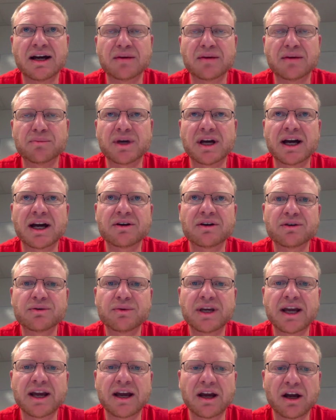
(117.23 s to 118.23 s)
how
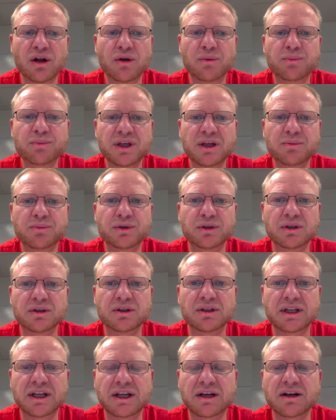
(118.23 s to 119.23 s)
do we help
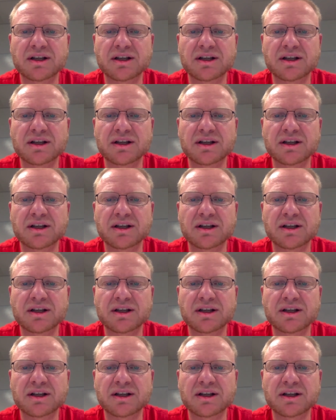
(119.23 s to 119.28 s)
people